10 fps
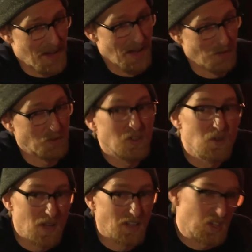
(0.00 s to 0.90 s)
Yeah, and was
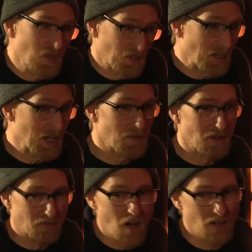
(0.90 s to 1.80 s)
accusing
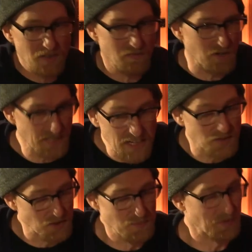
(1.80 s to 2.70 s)
him of all different
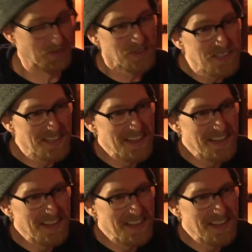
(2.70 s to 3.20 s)
isms.